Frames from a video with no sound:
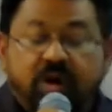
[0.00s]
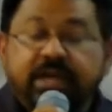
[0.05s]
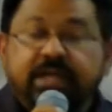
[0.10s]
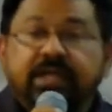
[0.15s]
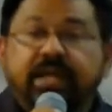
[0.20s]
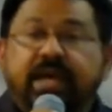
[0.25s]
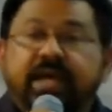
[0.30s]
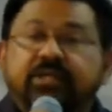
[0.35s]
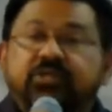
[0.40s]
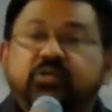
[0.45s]

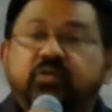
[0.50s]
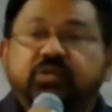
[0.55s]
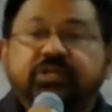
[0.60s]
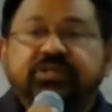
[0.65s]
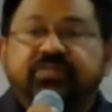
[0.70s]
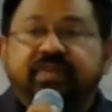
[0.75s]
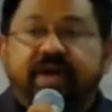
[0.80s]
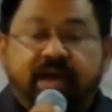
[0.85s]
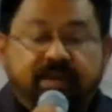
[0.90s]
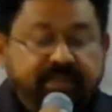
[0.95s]
in a
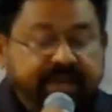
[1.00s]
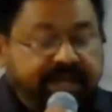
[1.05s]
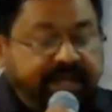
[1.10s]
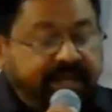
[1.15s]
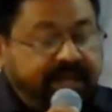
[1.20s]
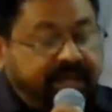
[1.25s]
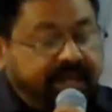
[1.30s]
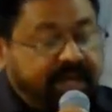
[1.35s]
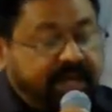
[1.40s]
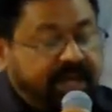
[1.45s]
Jewish
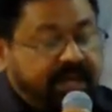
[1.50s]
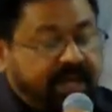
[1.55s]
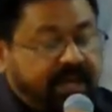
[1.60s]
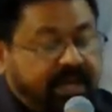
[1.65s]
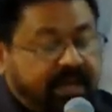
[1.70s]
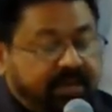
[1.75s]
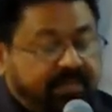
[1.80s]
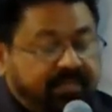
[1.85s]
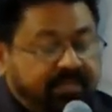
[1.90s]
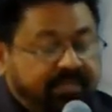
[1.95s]
family.
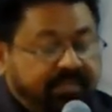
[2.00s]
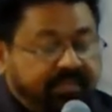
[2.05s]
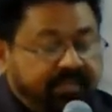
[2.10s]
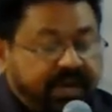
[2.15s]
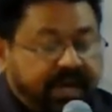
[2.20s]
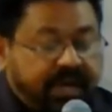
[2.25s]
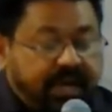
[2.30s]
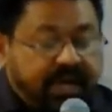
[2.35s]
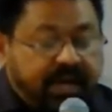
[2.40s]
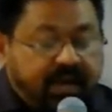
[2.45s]

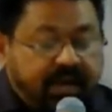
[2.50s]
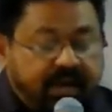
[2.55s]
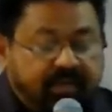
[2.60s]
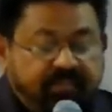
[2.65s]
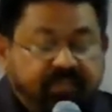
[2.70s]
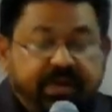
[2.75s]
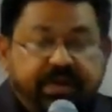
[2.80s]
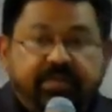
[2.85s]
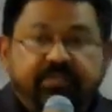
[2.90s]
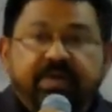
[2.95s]

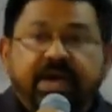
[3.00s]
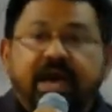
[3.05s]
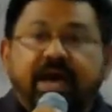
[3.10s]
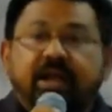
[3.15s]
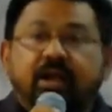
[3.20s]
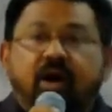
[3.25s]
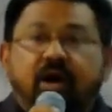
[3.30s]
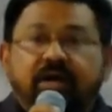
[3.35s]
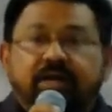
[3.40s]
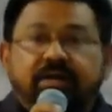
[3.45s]
We, we are
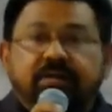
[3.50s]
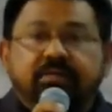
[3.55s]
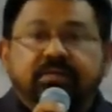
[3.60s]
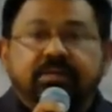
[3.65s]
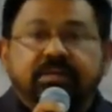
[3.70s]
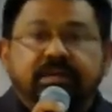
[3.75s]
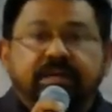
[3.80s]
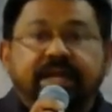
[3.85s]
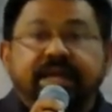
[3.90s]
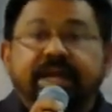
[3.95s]
not
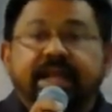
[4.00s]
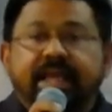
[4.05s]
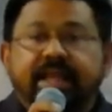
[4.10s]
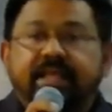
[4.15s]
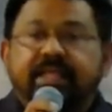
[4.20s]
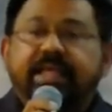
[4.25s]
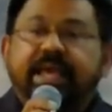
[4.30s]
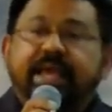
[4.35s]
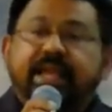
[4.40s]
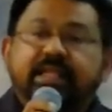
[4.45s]
did
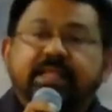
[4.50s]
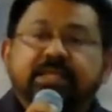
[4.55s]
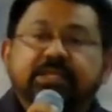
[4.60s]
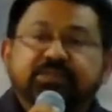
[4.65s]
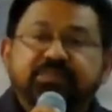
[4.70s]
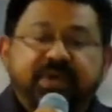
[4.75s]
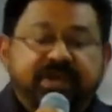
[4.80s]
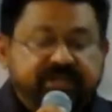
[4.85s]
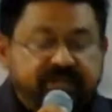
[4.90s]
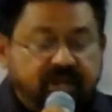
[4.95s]
any, anything
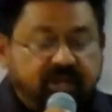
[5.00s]
special